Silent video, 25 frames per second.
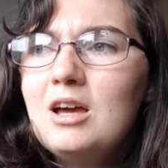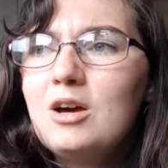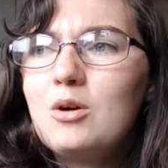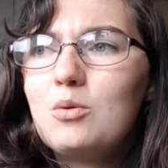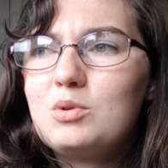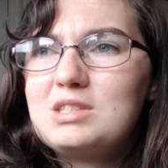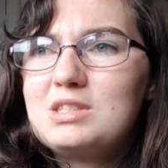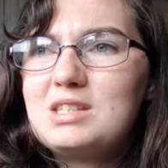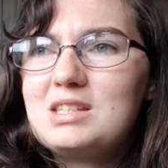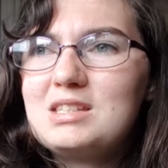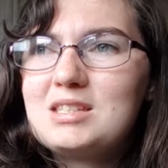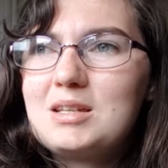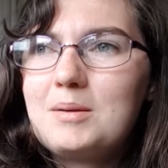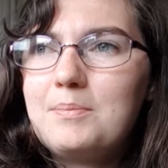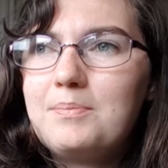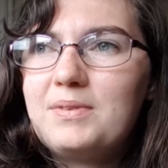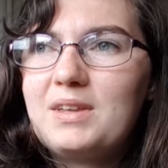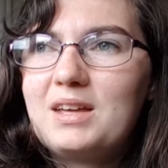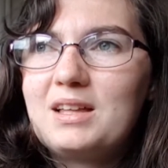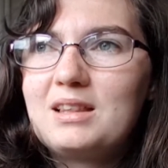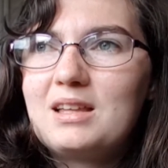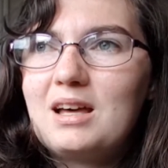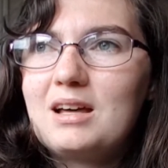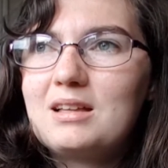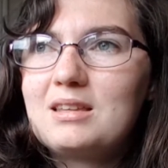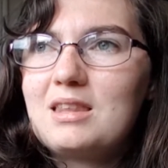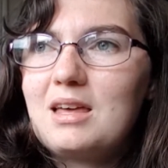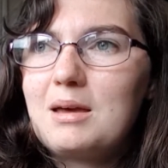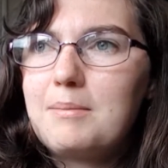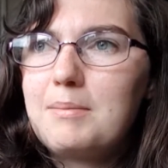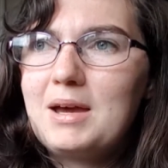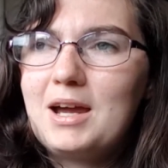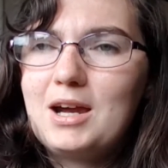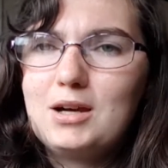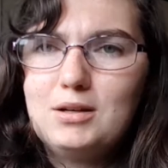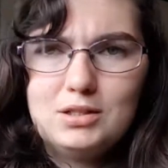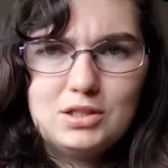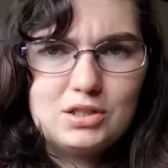Was it something that their
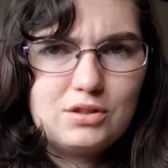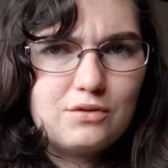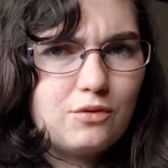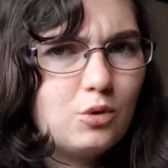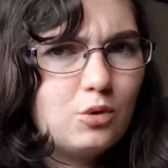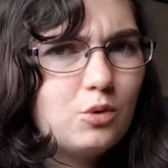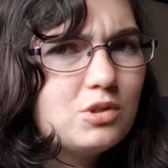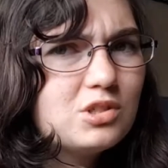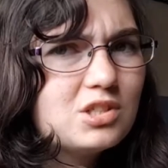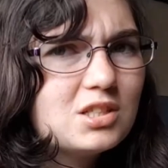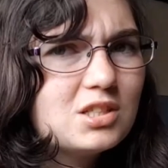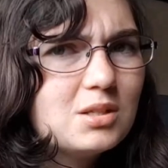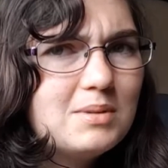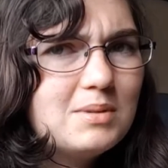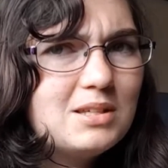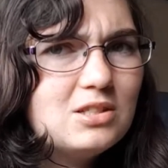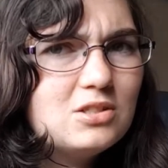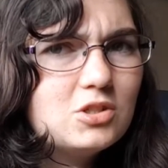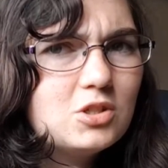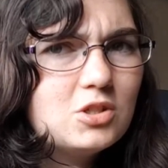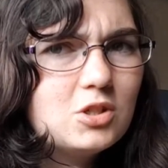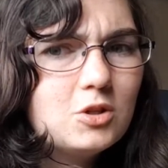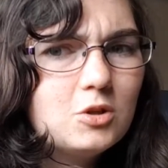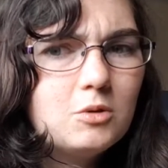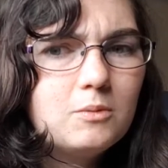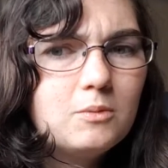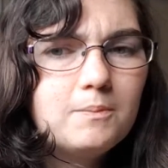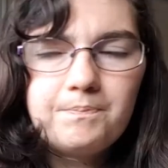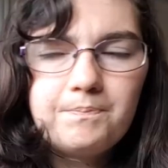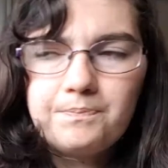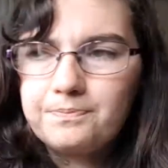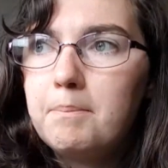parents forced them into?